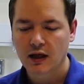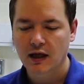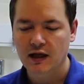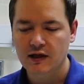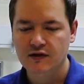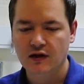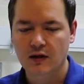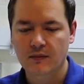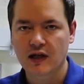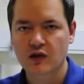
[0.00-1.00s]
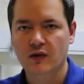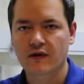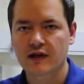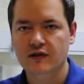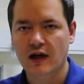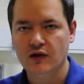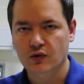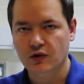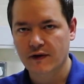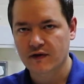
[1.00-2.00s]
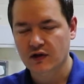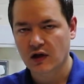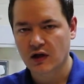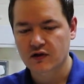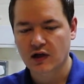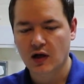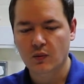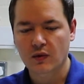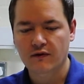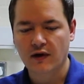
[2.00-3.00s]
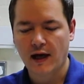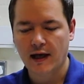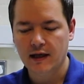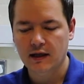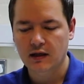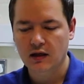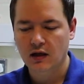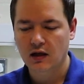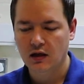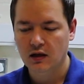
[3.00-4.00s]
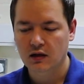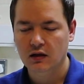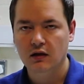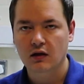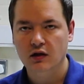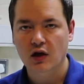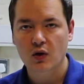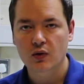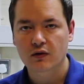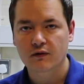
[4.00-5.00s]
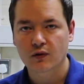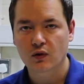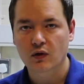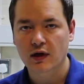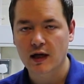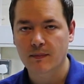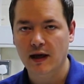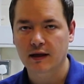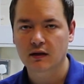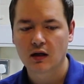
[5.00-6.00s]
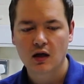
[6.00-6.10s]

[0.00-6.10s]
is um, each one of these actual graphics cards come with a uh, code for Hitman.